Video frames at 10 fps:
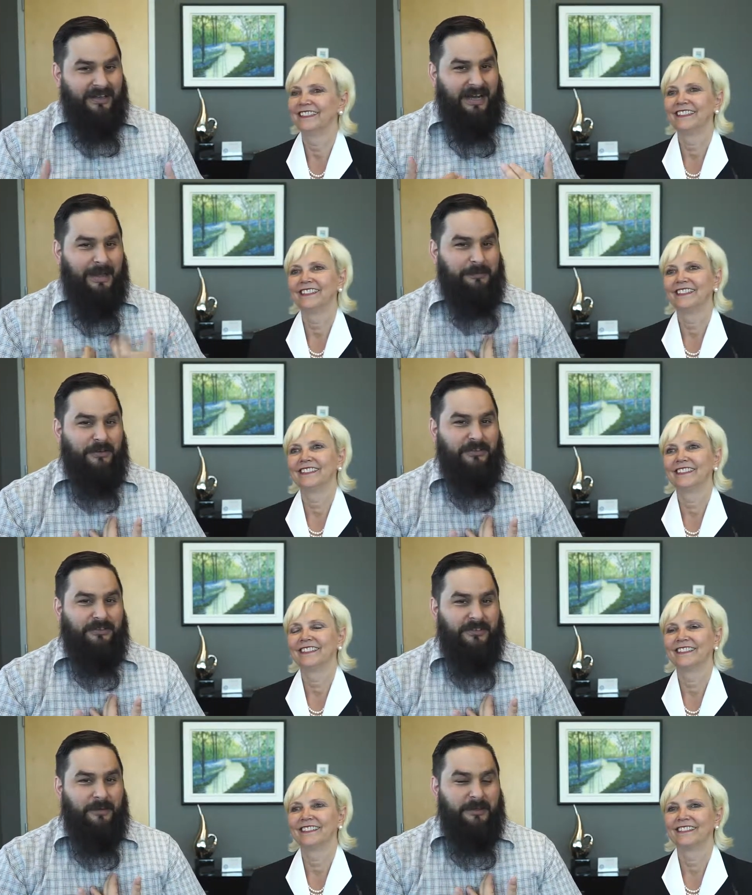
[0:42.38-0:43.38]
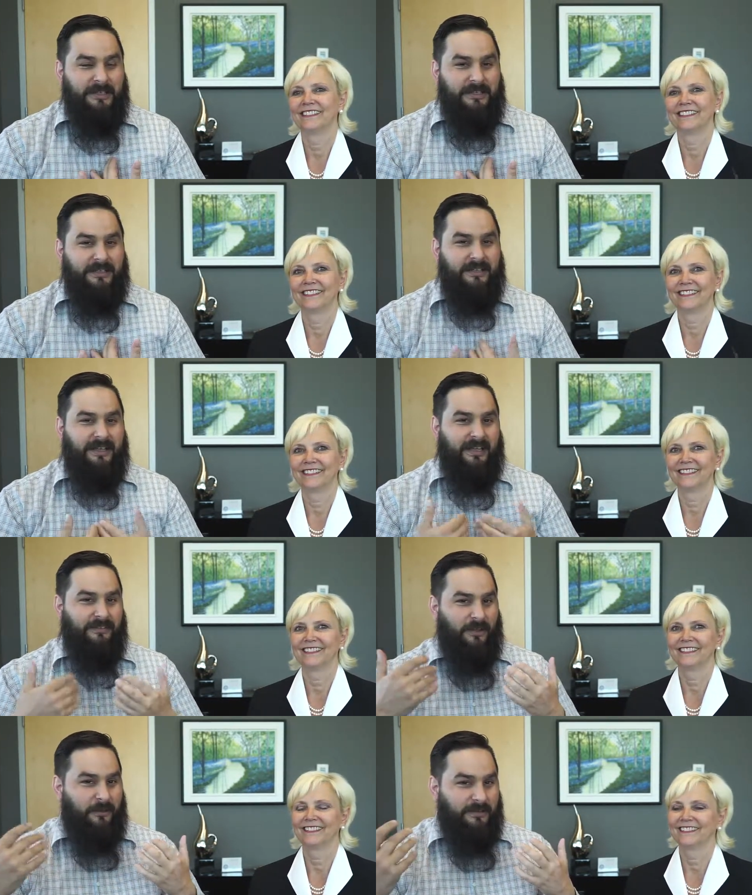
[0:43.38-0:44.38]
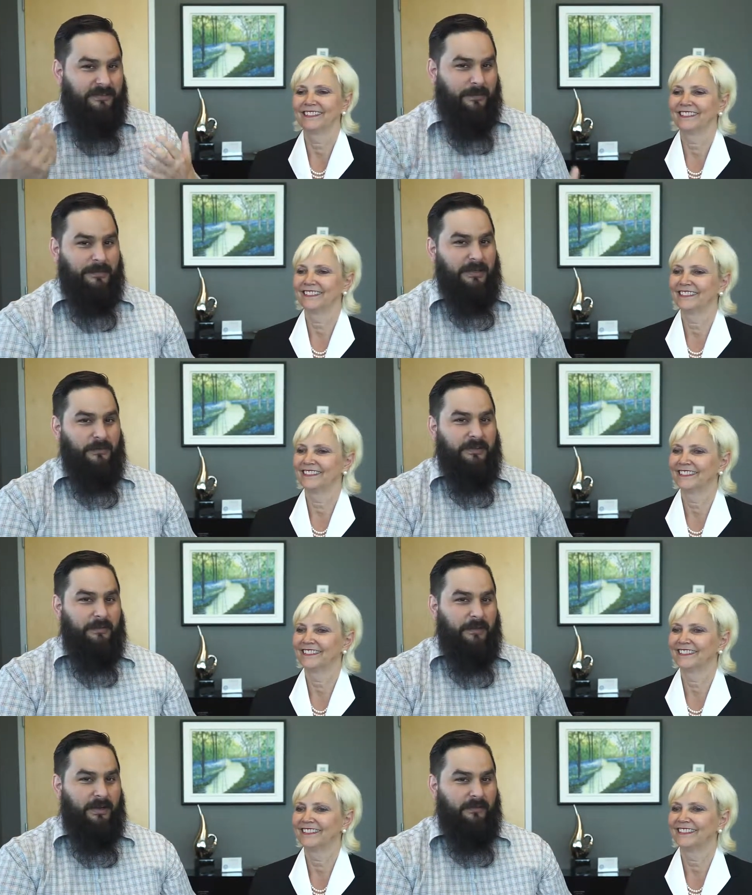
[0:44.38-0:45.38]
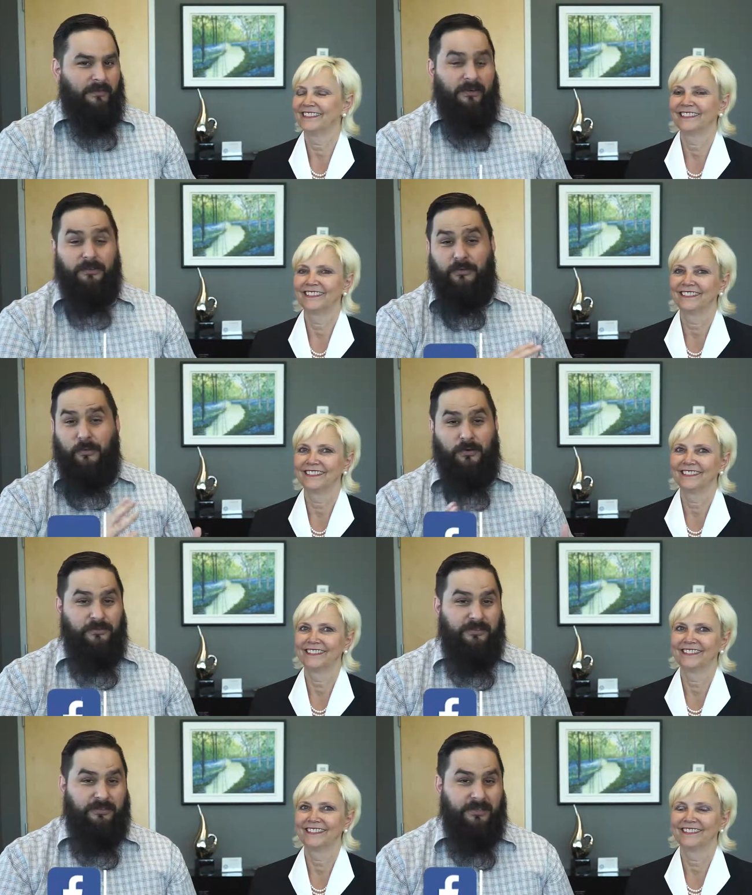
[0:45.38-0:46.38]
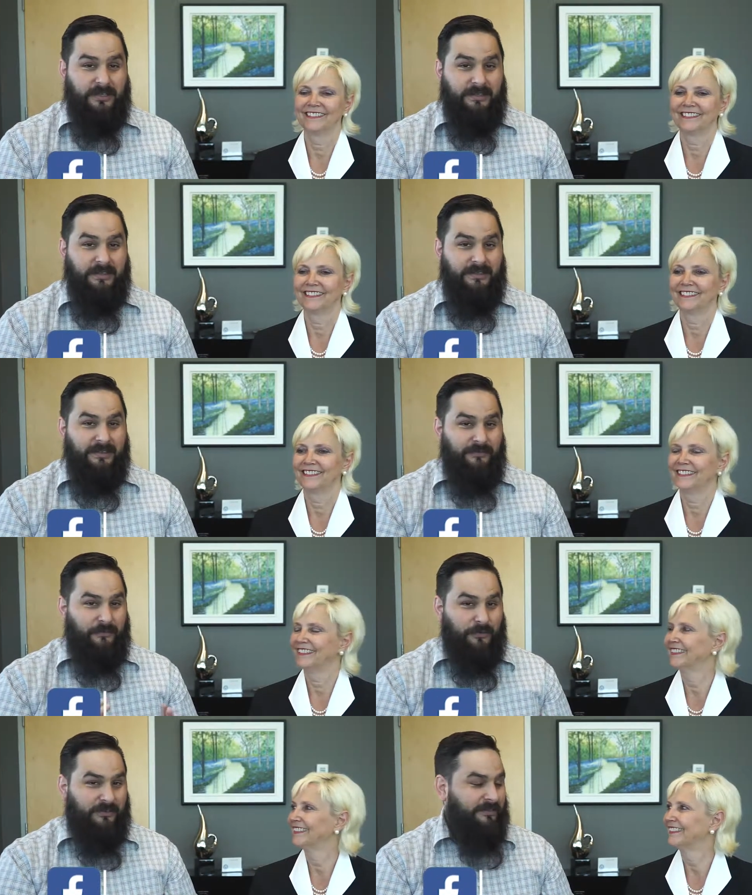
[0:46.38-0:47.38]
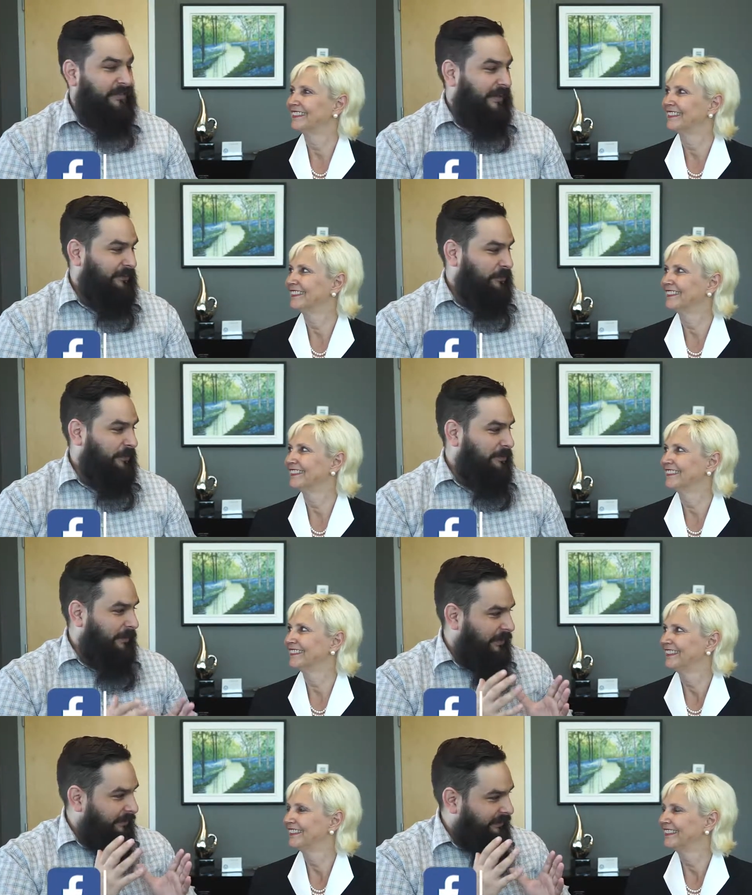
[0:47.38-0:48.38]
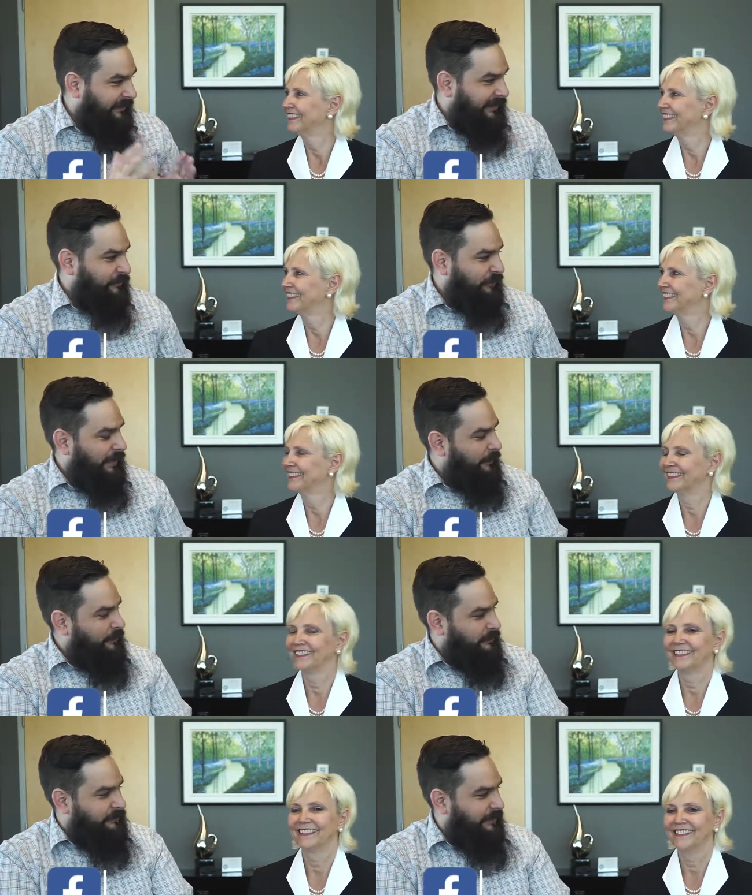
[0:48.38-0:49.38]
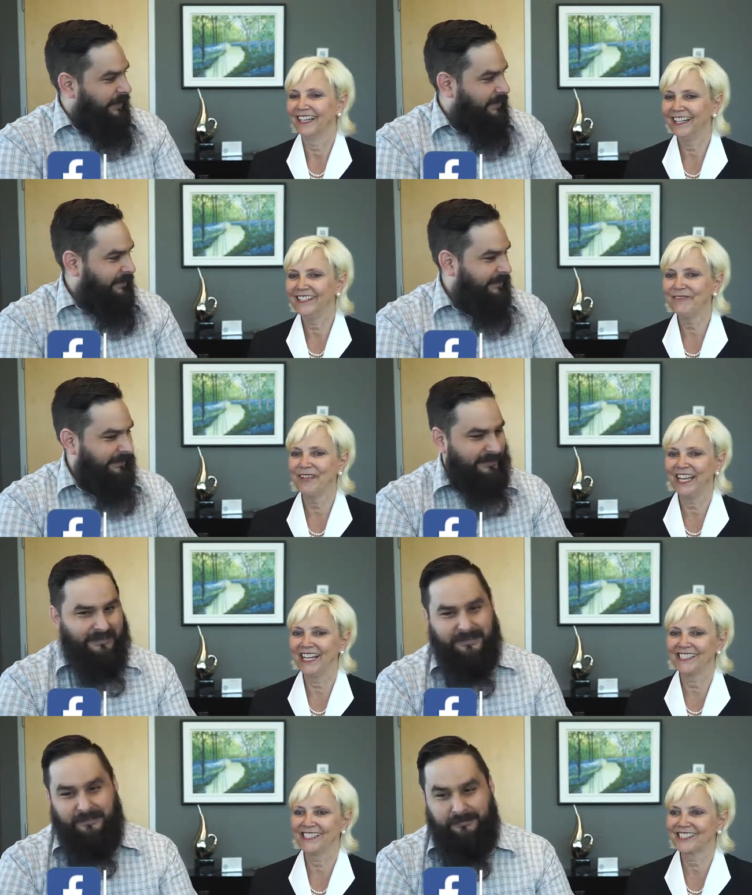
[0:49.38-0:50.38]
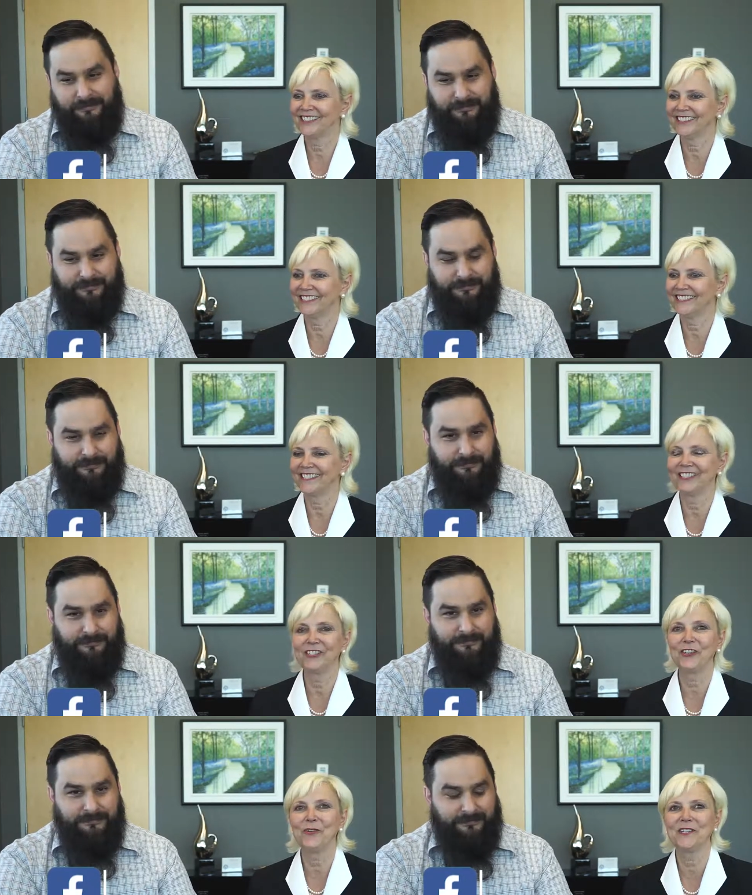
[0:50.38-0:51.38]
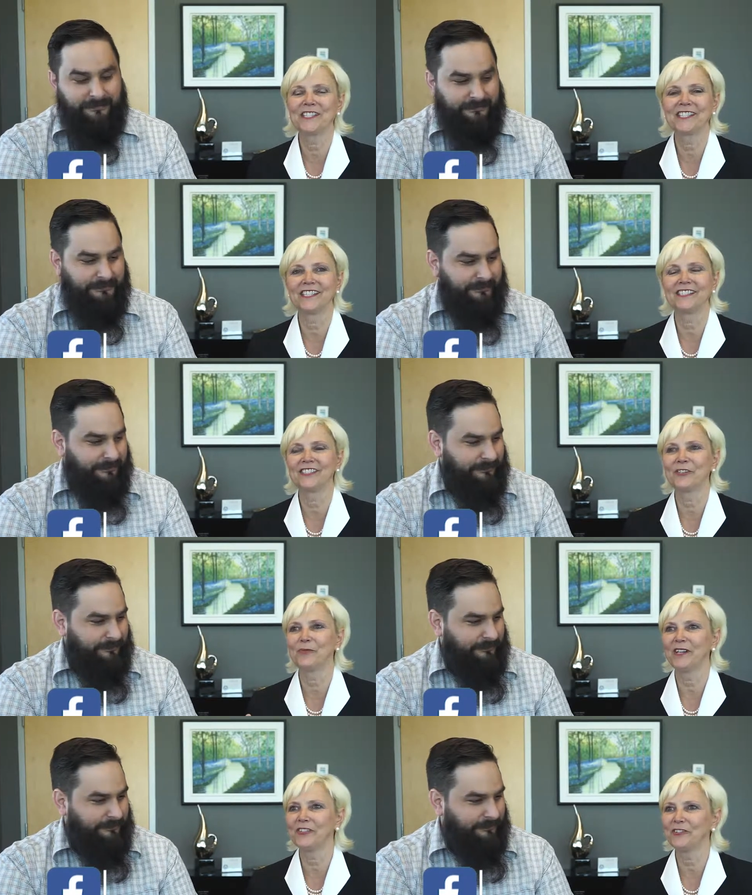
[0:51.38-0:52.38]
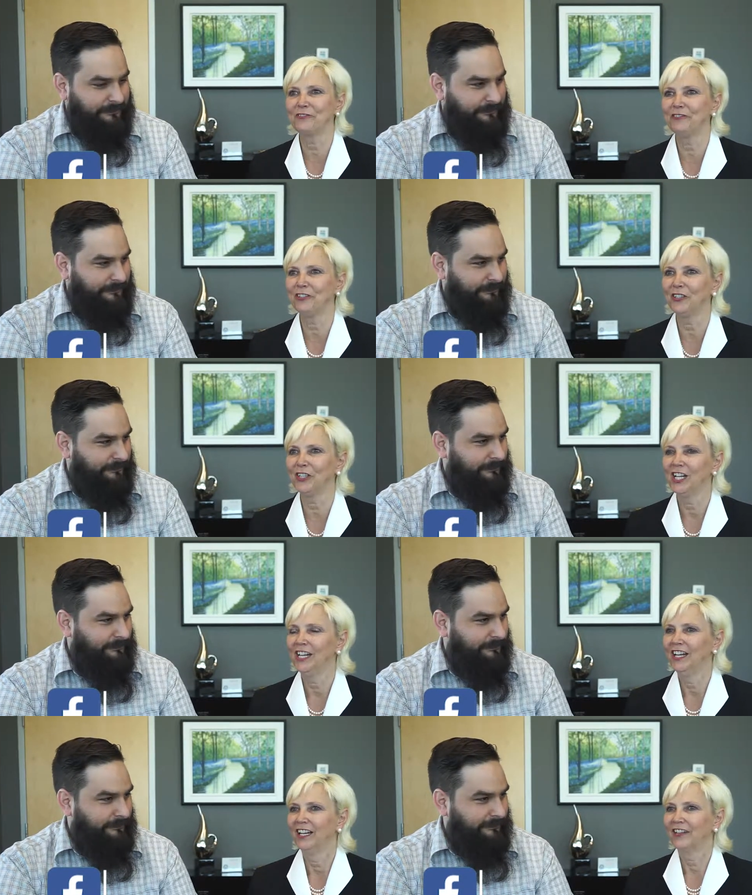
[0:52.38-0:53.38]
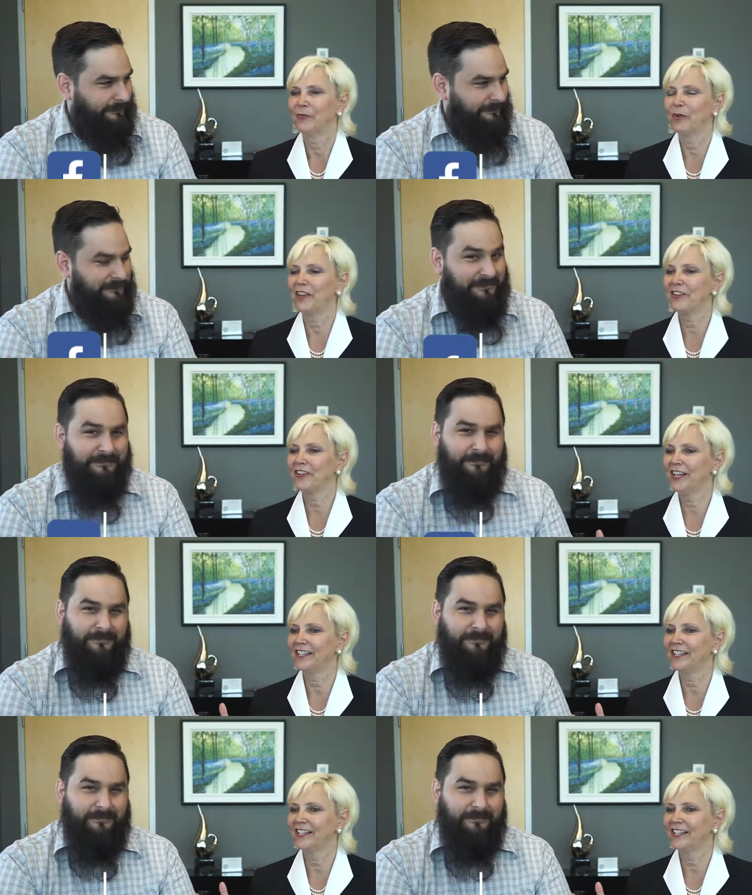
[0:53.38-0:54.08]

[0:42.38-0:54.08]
Speaker 1: I'm Curtis Dominick. As always, I'm here with the mayor of our gorgeous city, Fort Saskatchewan.
Speaker 2: Mayor Katcher, how are you today? I'm excellent. You know, it's so wonderful. The weather